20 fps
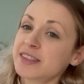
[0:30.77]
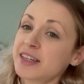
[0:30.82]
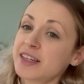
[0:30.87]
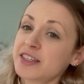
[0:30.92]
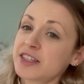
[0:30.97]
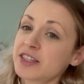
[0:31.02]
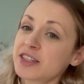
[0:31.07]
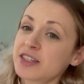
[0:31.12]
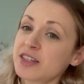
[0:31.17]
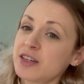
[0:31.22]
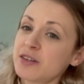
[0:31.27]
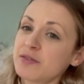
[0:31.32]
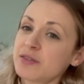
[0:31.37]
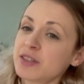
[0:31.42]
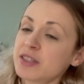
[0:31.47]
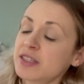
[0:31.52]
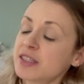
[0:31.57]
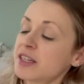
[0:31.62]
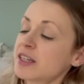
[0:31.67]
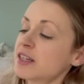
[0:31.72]
just loved
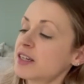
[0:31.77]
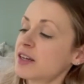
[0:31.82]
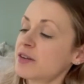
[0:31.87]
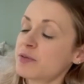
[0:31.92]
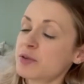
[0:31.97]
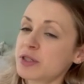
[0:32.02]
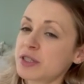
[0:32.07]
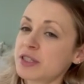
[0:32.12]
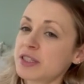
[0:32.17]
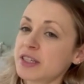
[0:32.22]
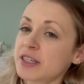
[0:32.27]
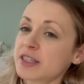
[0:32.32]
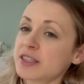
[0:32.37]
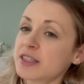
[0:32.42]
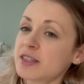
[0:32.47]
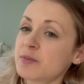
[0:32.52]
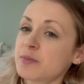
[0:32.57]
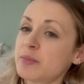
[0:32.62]
it and I was addicted.